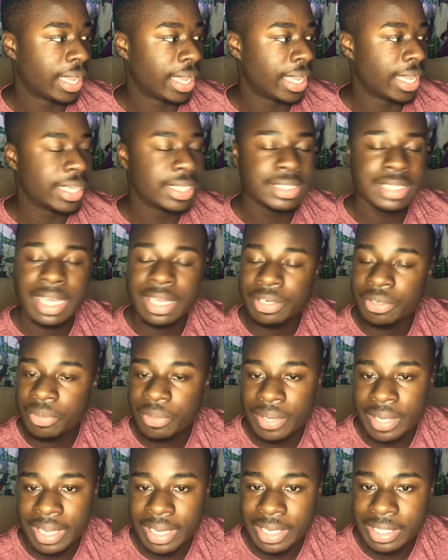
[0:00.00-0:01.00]
he's not
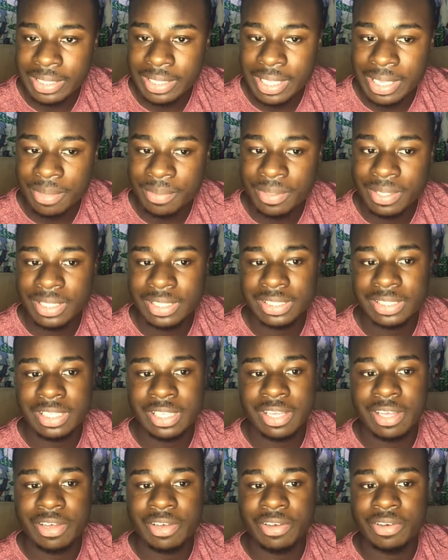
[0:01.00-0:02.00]
doing anything with
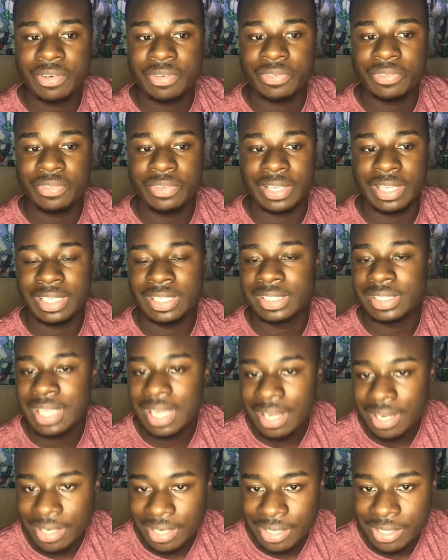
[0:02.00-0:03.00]
himself. He's
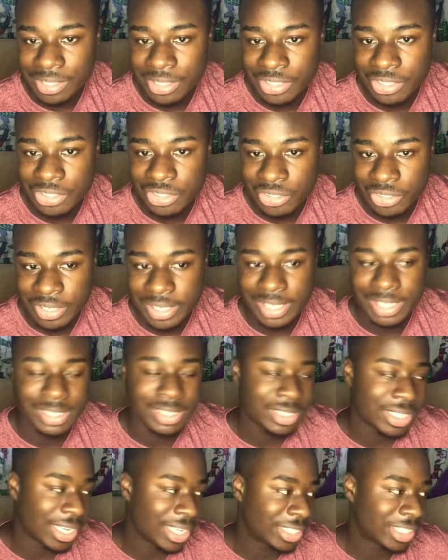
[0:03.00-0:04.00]
out here in the streets,
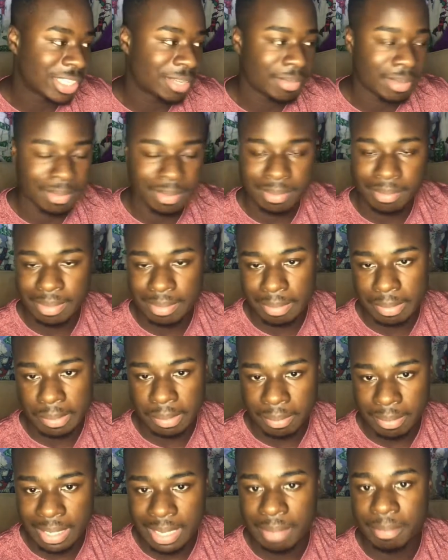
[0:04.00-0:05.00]
blah, blah, blah, blah,
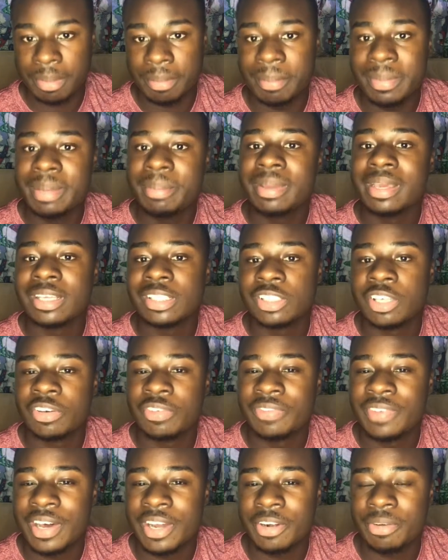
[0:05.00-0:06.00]
blah, blah. But me being
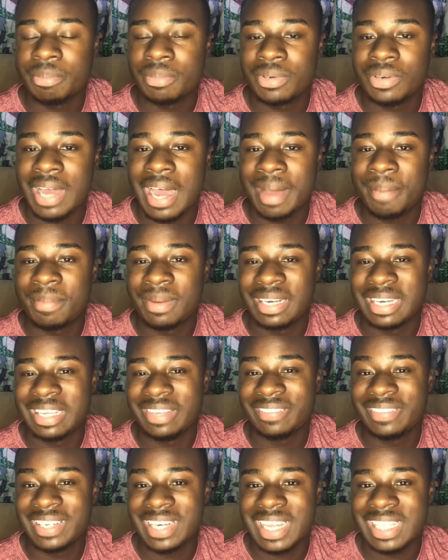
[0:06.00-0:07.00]
so vulnerable, I
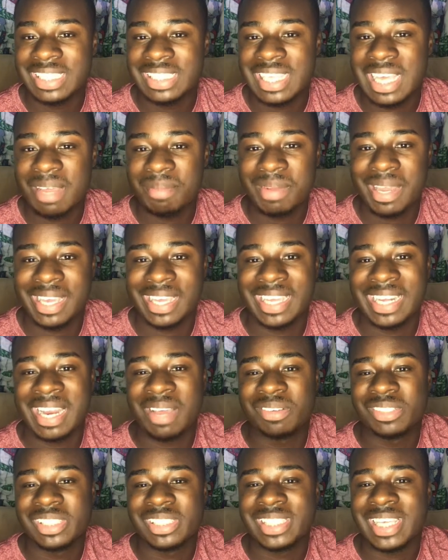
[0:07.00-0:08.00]
believed it at the time, like, and
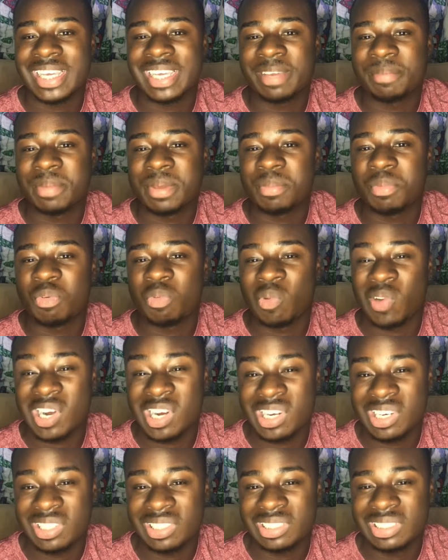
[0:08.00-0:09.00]
I was just taking people's
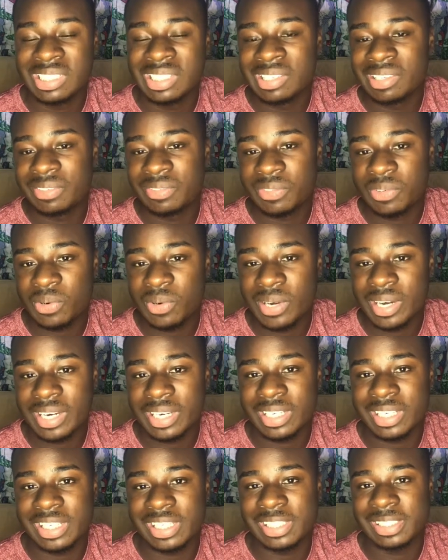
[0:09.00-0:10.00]
word for
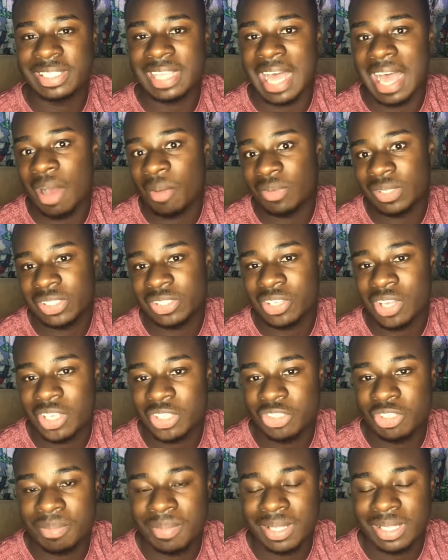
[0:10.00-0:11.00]
it because I wasn't
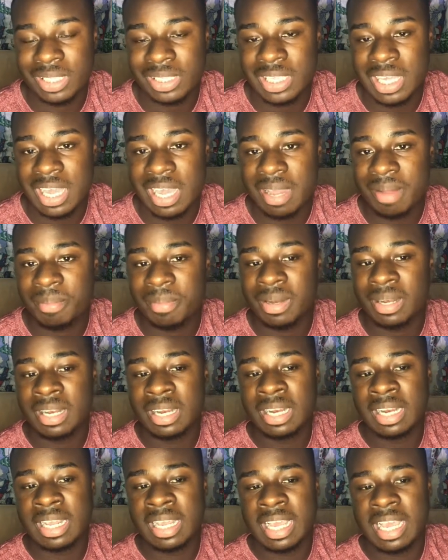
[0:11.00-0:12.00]
talking to him at the time.
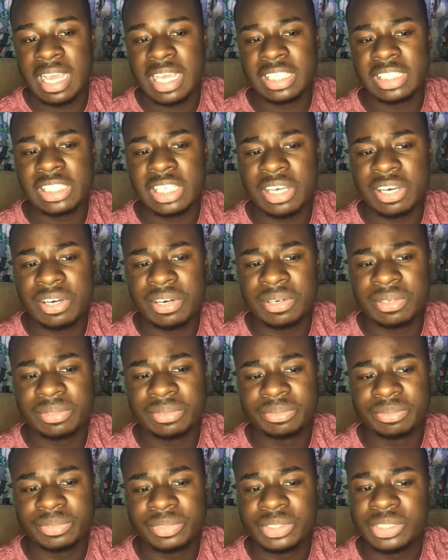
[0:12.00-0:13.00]
And
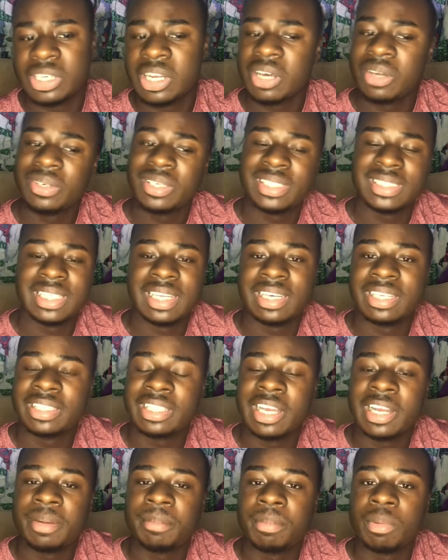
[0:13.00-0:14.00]
so, you know, this and the
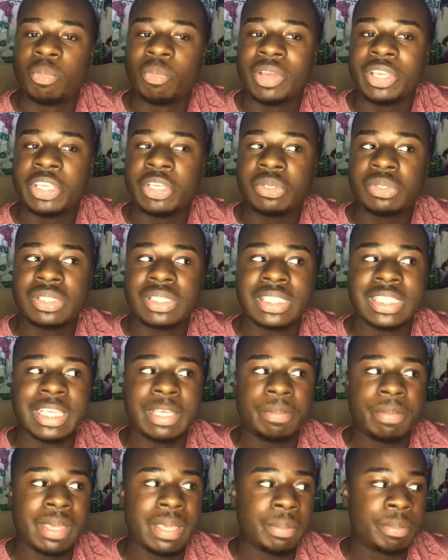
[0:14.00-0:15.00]
third. But when you
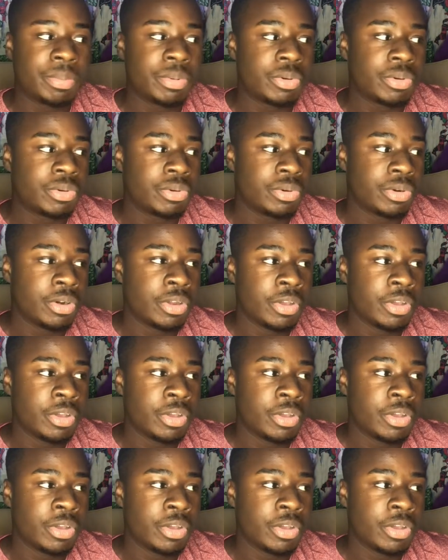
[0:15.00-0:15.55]
see people